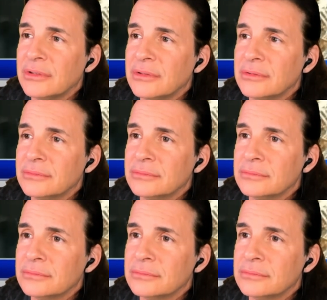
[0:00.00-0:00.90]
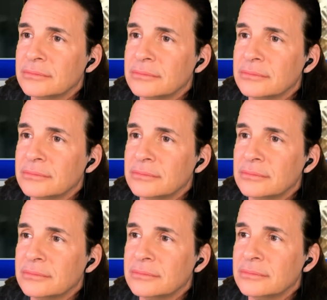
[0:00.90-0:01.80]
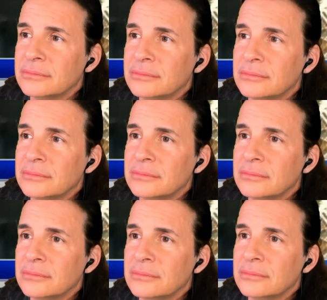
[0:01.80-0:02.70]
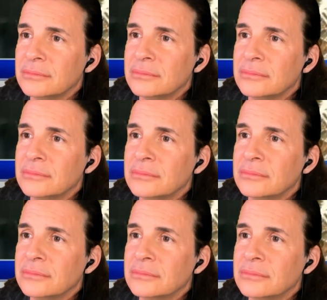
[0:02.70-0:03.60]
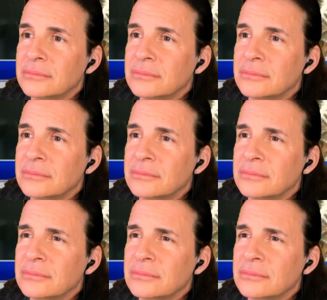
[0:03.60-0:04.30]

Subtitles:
(not speaking)